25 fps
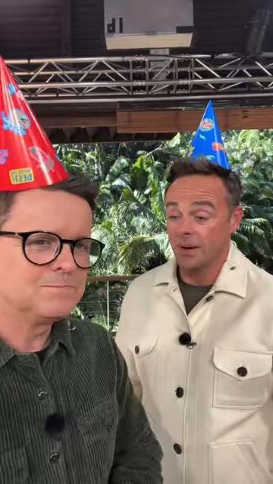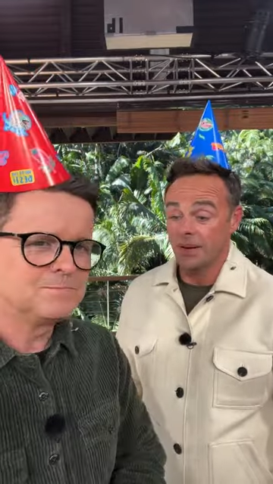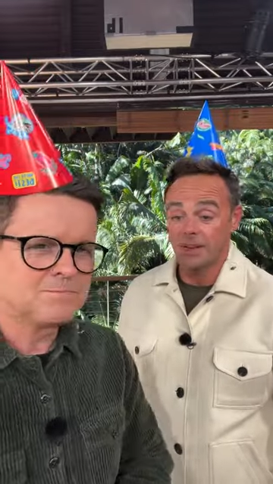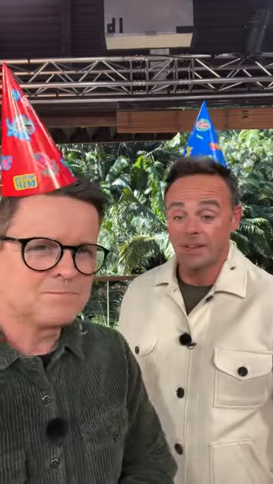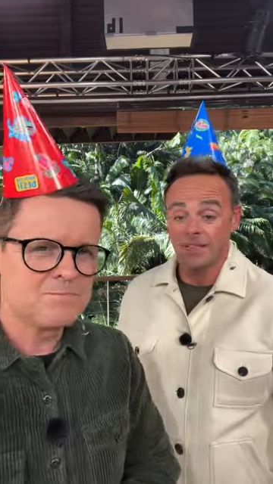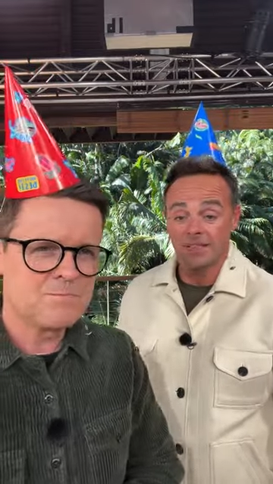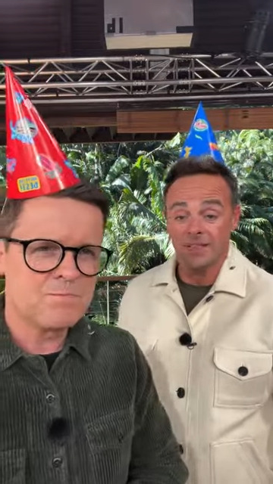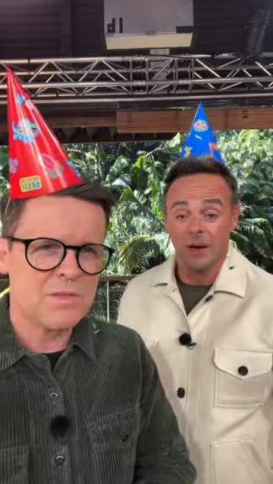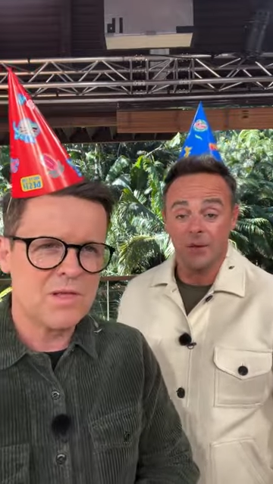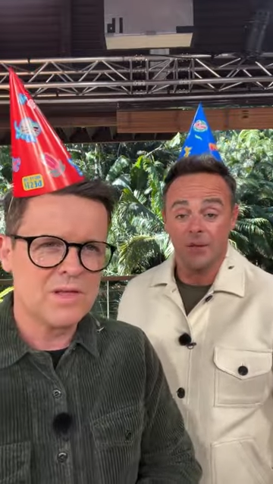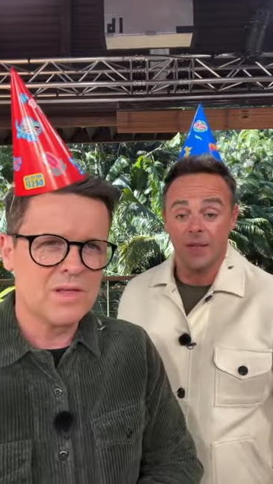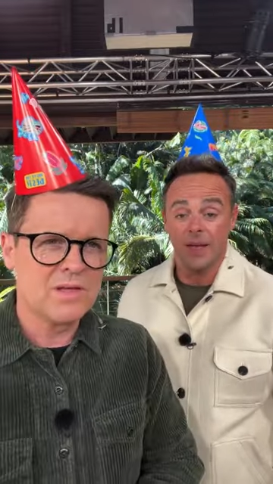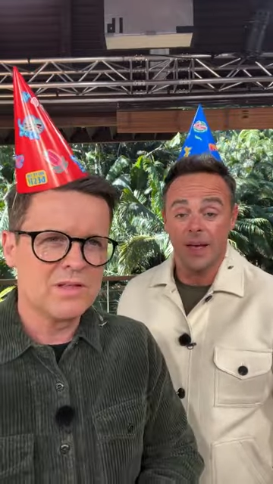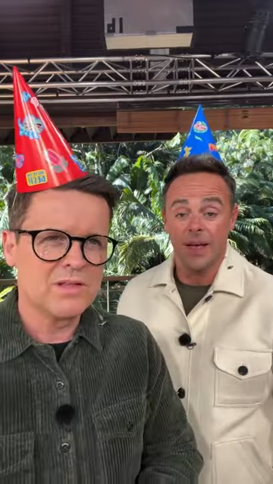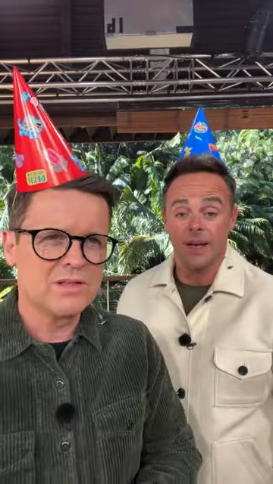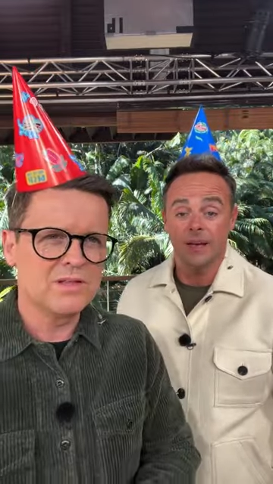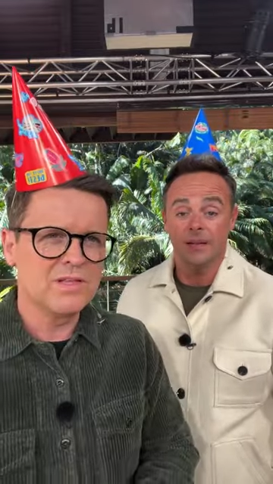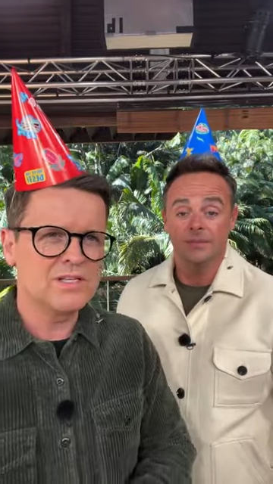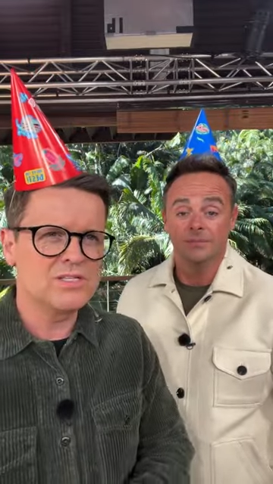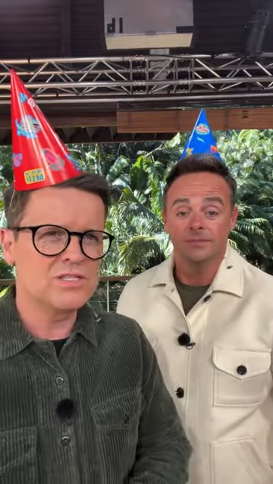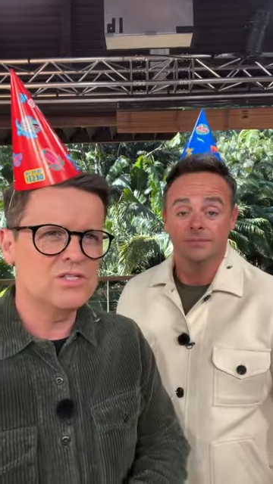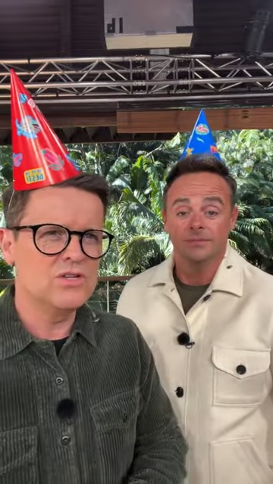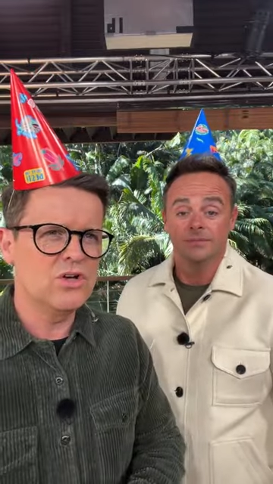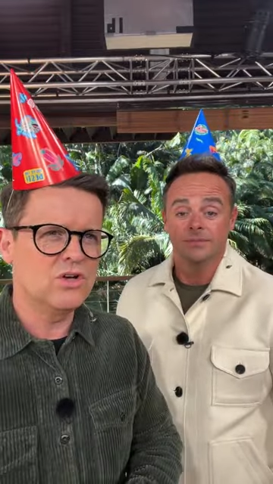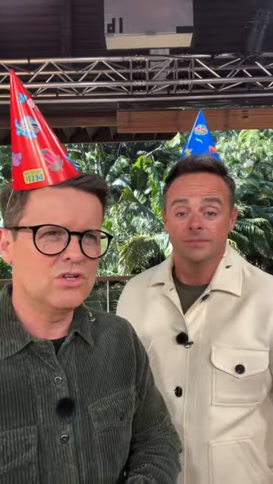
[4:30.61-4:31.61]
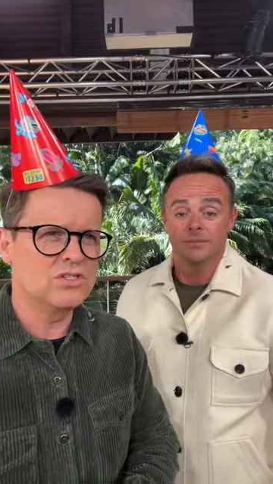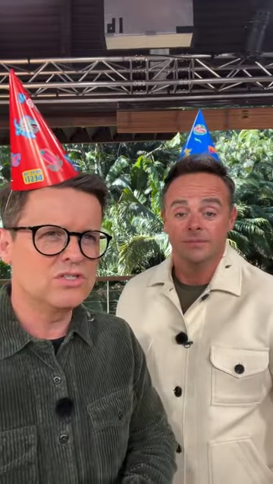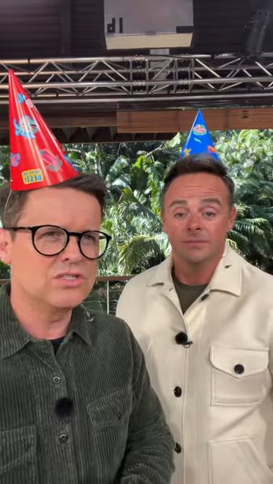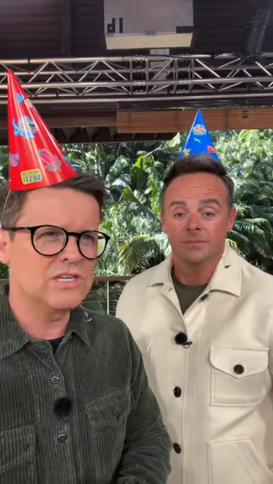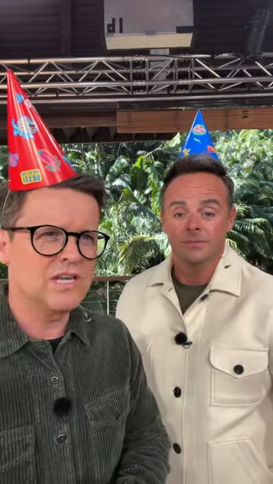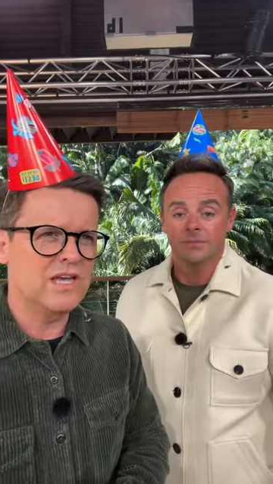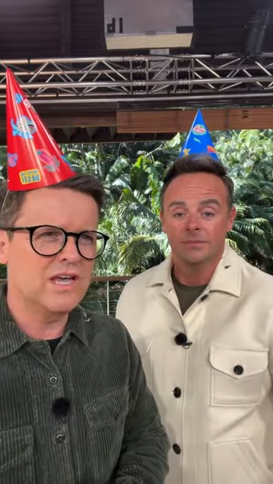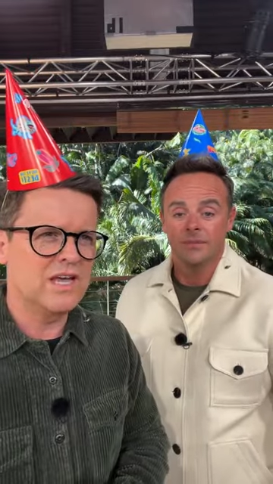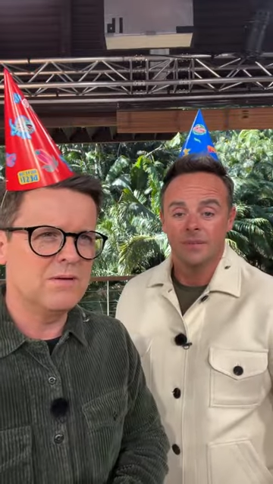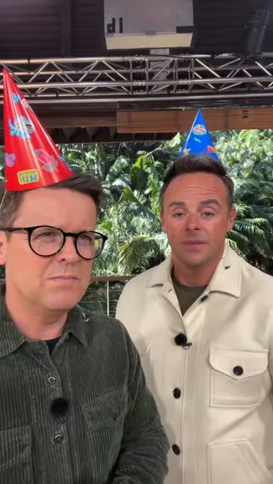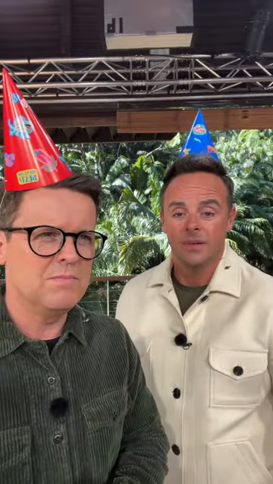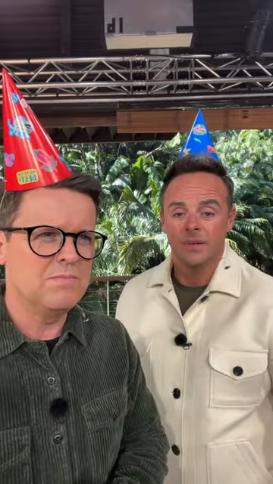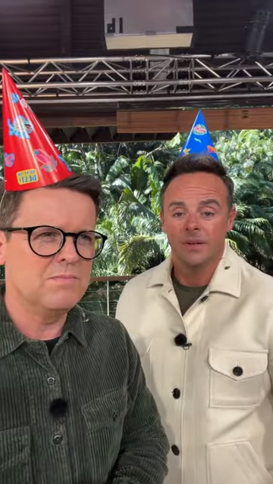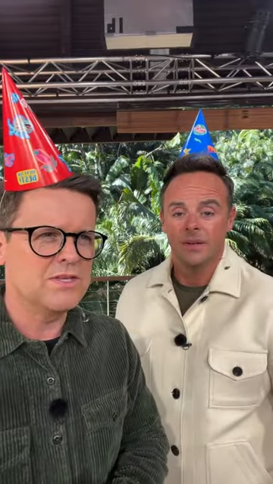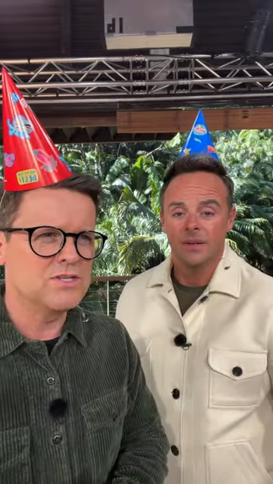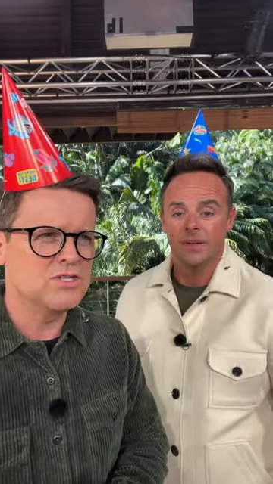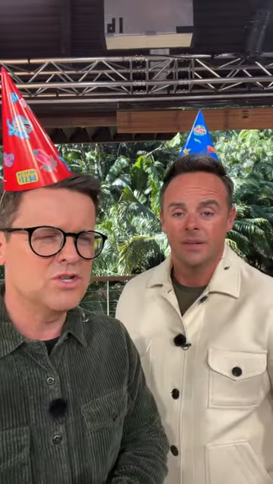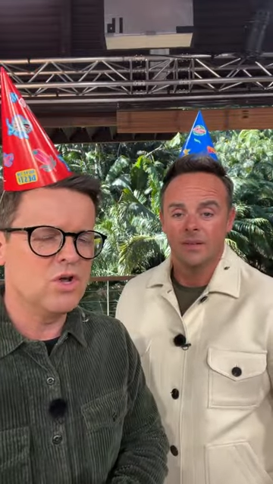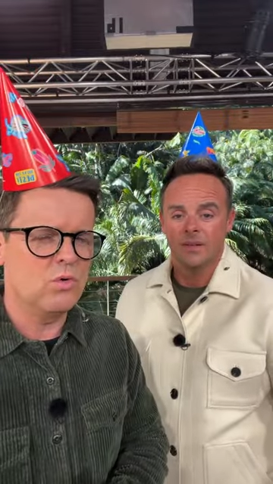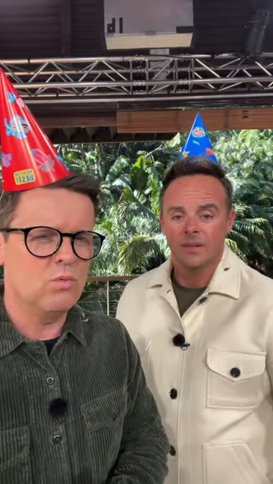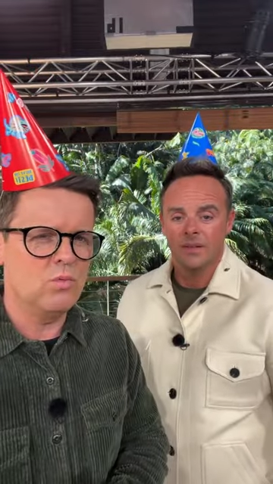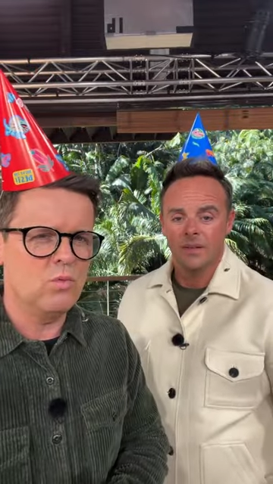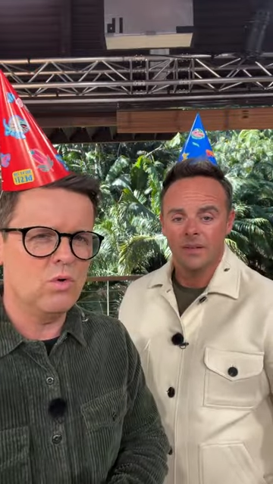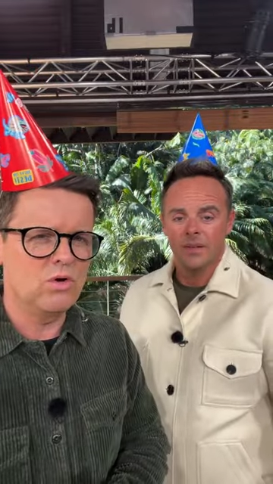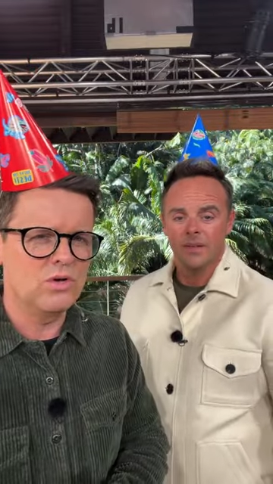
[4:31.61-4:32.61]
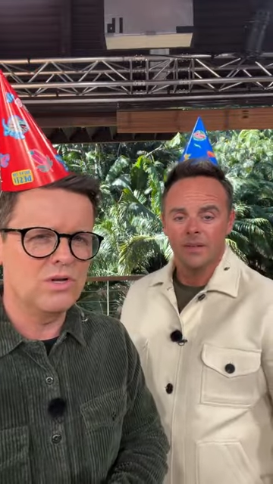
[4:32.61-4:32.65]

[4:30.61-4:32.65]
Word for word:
Speaker 1: opinions out there. There's not um, there's not